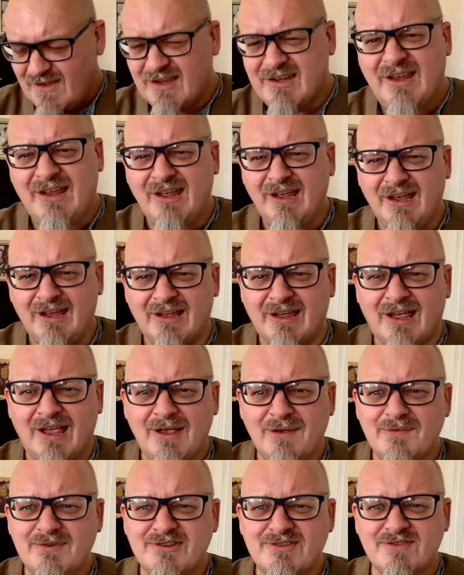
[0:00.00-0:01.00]
yeah,
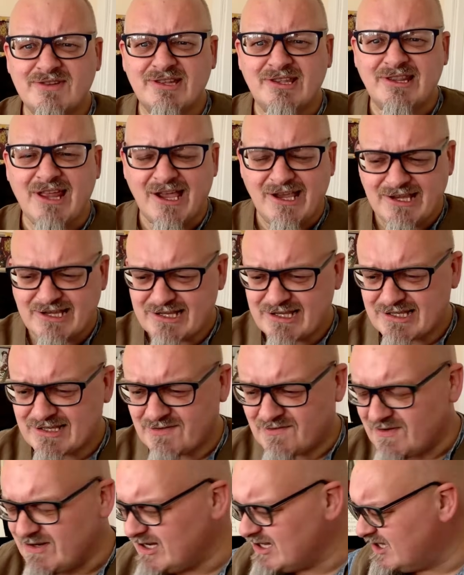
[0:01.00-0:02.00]
it was really nice,
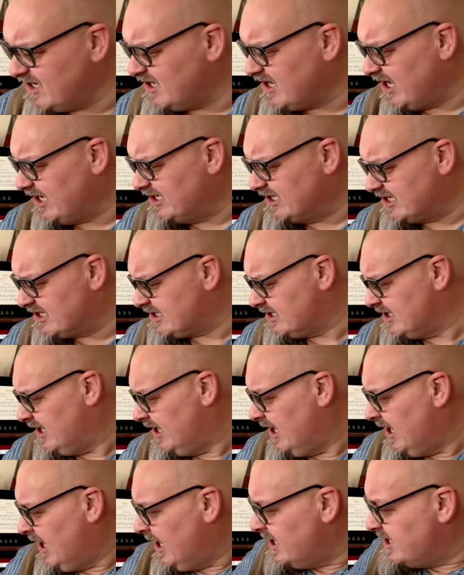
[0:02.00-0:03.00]
really nice.
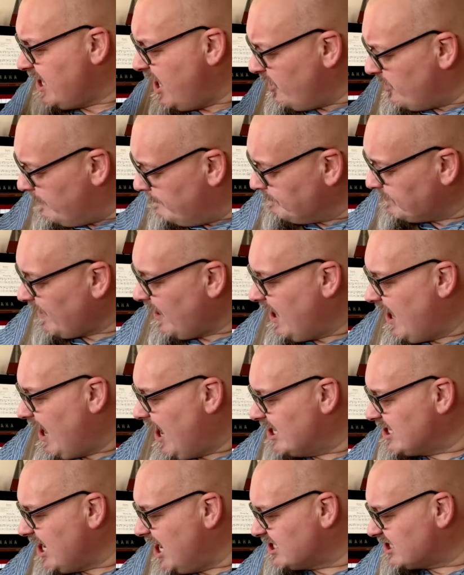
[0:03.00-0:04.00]
Now,
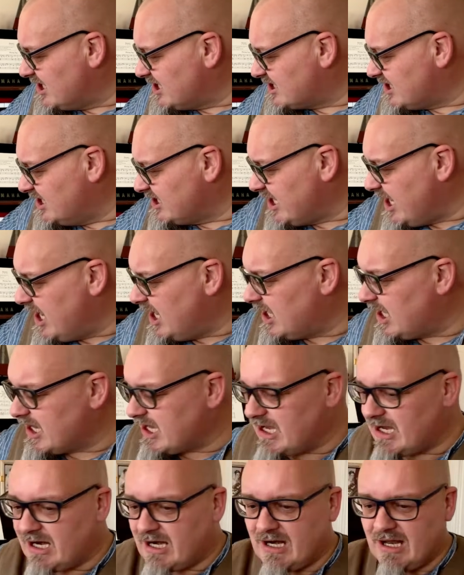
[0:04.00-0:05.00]
as I said
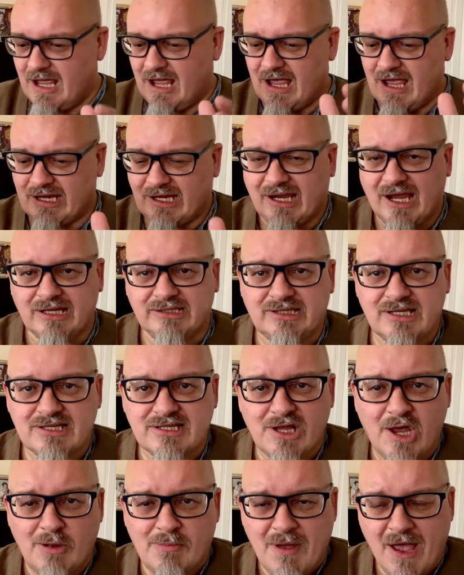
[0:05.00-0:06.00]
earlier, Katie's
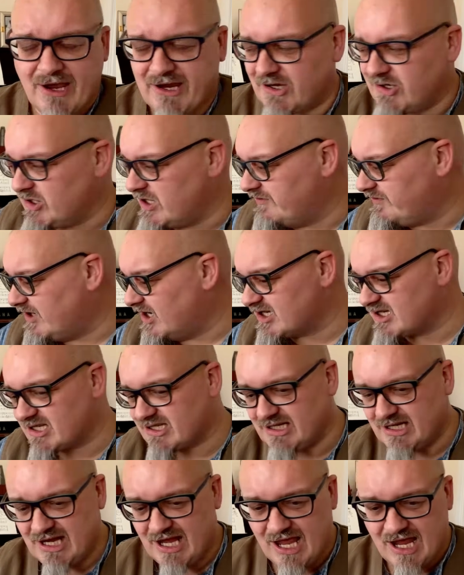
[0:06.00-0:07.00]
now back at
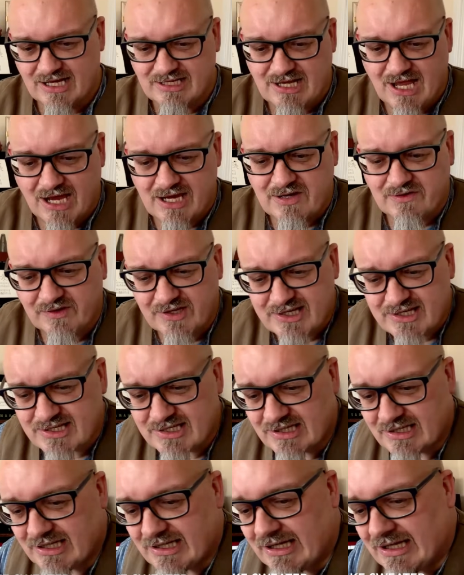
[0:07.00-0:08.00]
university, and I
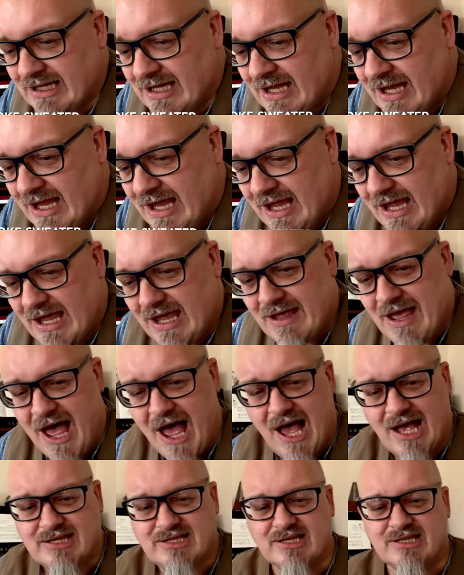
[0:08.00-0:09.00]
recently
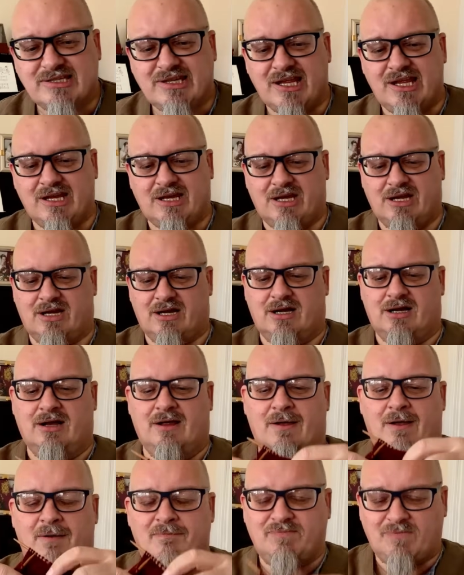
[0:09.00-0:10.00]
had to take her
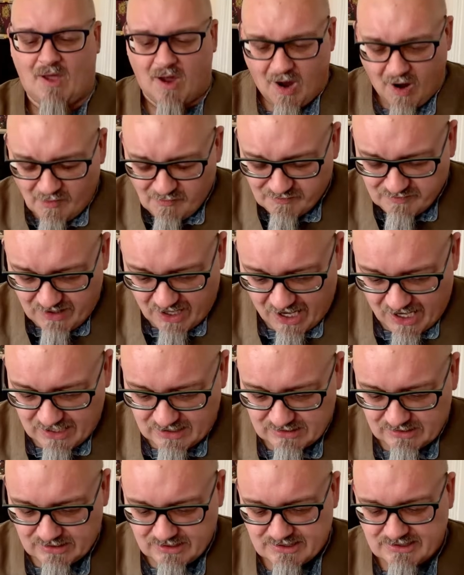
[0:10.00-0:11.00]
off the
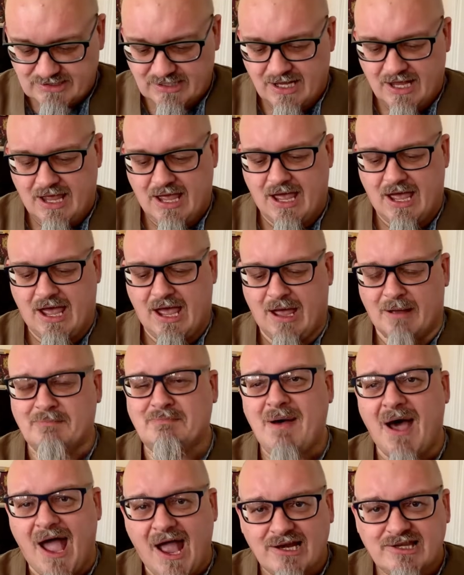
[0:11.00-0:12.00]
island
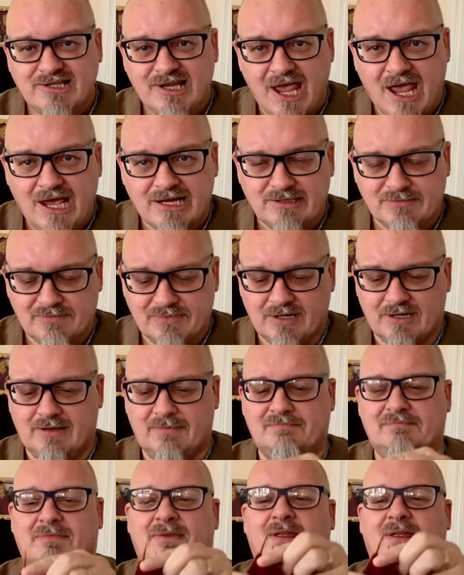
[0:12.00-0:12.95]
back to Edinburgh,